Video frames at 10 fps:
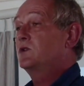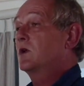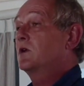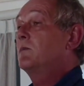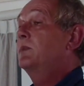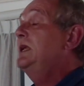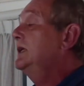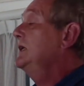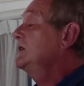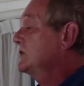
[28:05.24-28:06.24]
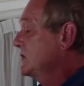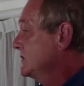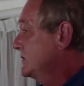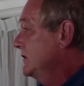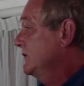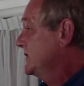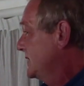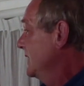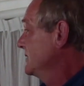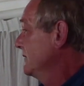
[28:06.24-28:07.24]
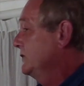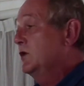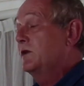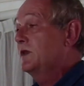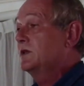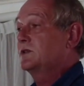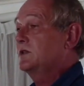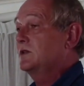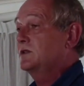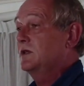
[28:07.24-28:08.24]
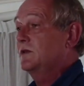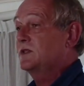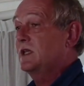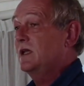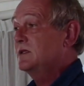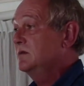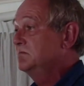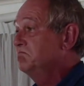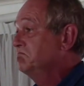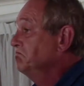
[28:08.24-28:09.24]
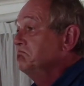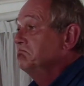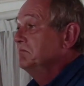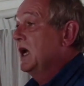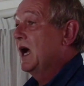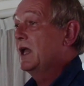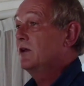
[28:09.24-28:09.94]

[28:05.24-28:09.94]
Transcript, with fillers: And this prefrontal cortex is far more powerful than our